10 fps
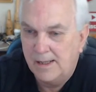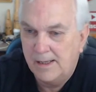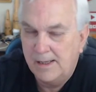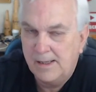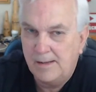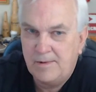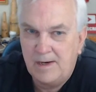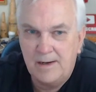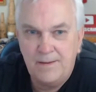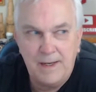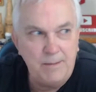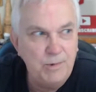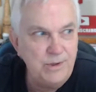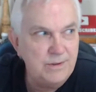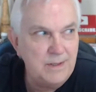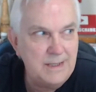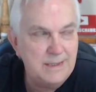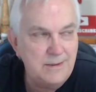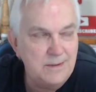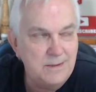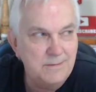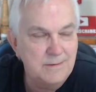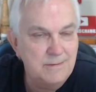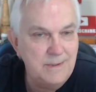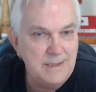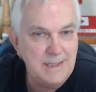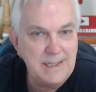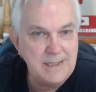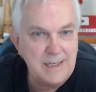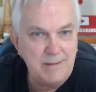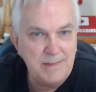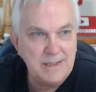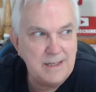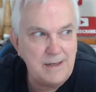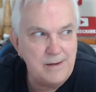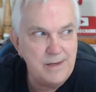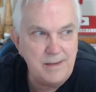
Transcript: Yeah, I'm trying to think, Bruce Wright. I don't know when the last time I saw